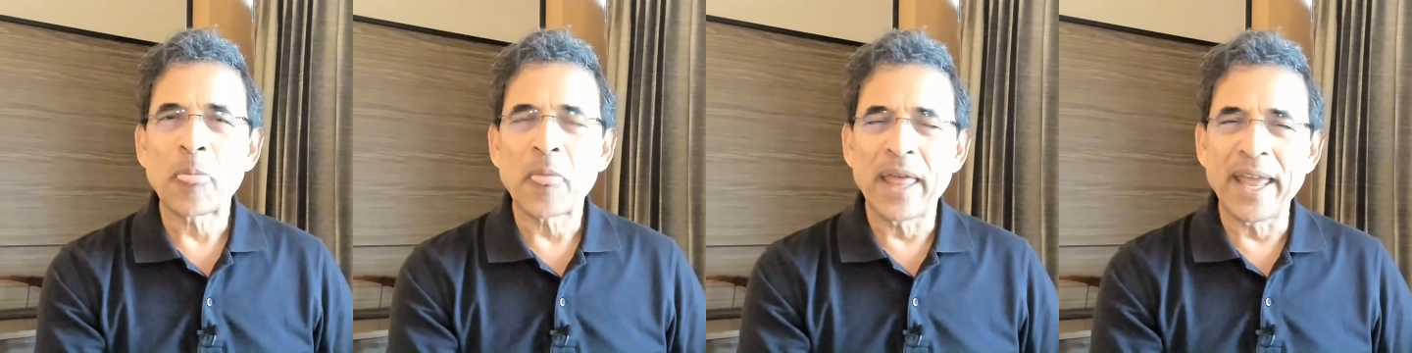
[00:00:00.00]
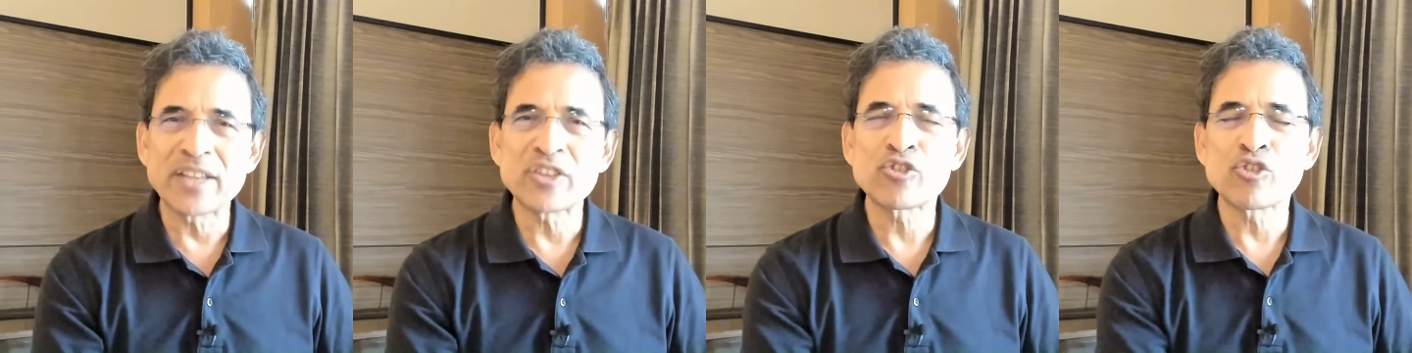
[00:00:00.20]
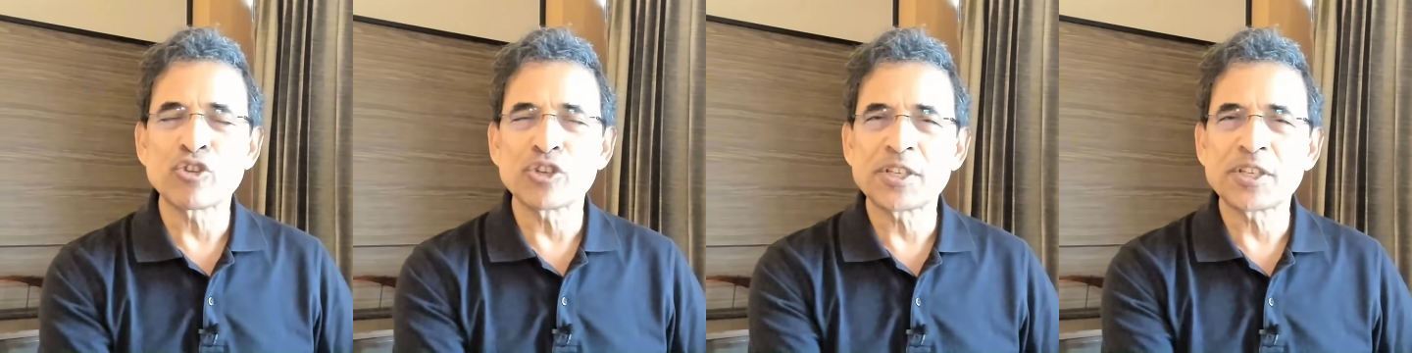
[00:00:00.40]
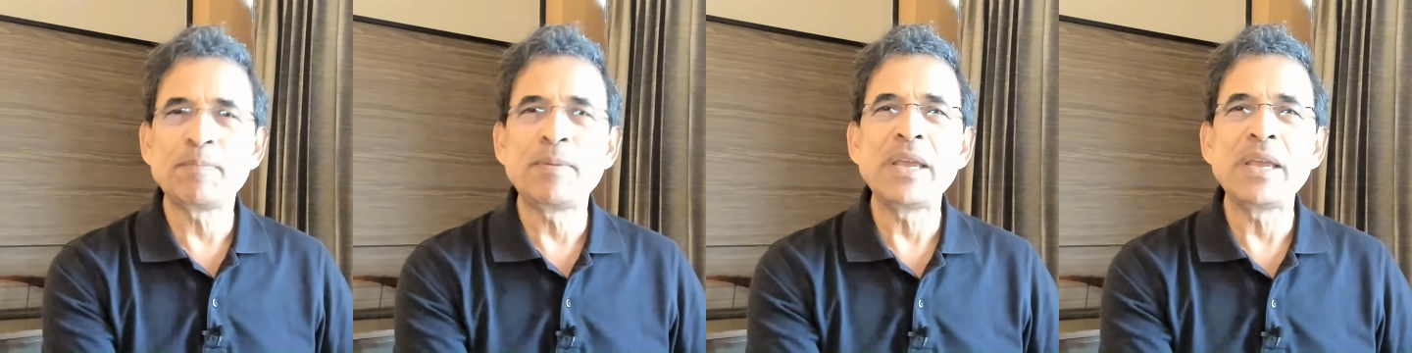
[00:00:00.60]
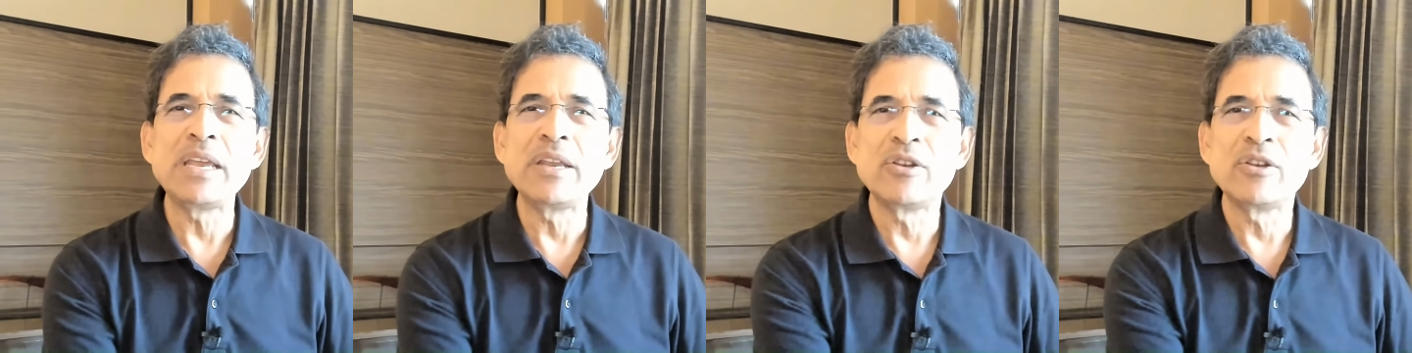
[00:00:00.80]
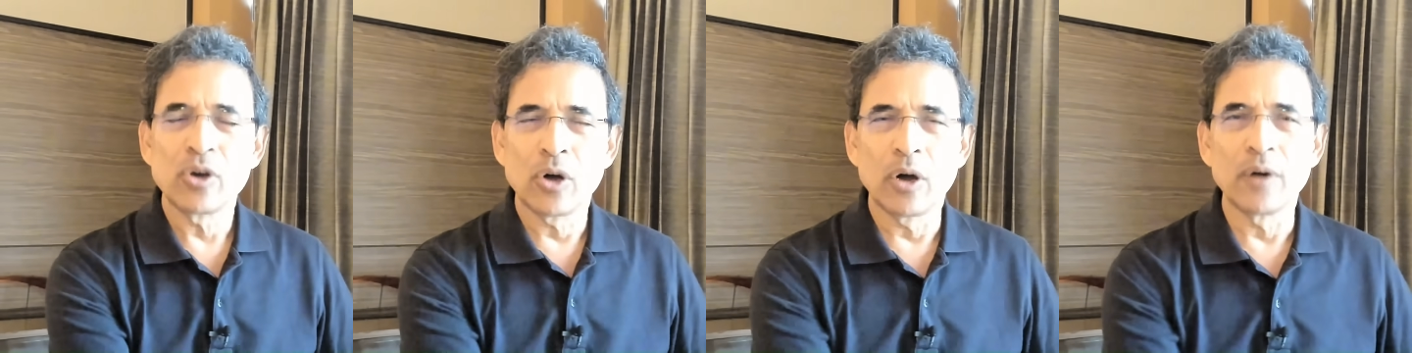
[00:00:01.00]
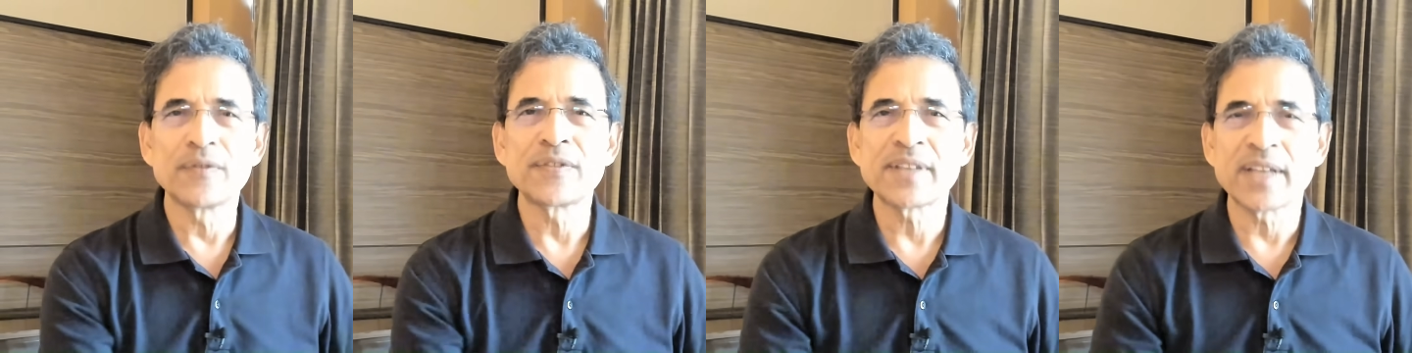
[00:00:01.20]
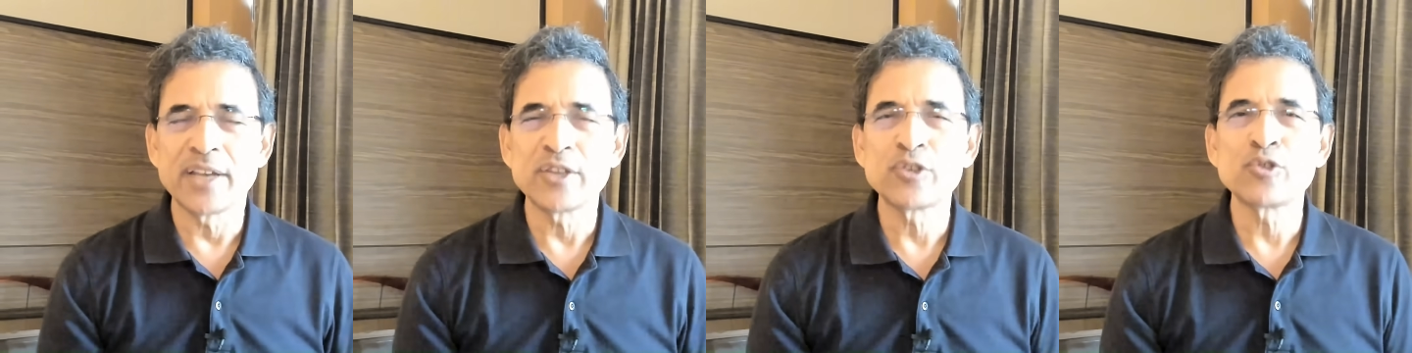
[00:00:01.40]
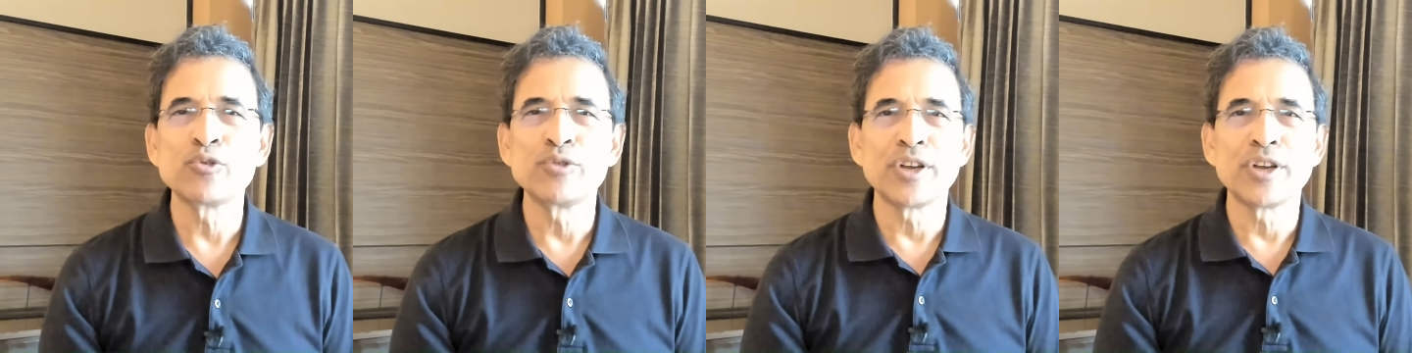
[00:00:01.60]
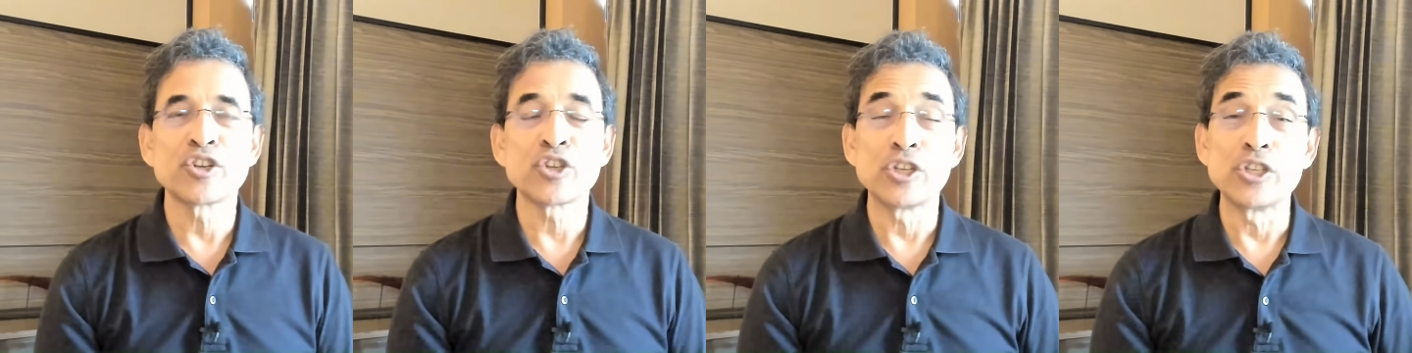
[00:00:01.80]
extra speed of Sai
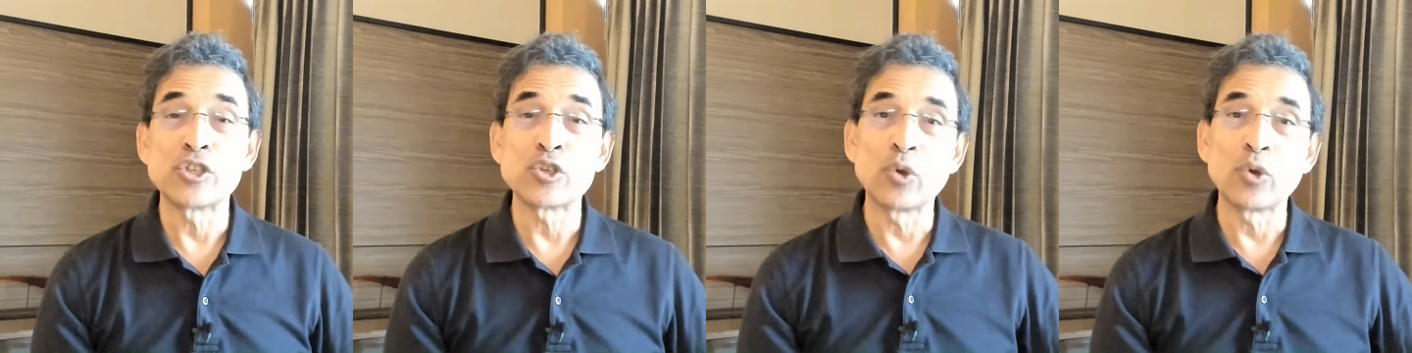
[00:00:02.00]
Sudarshan.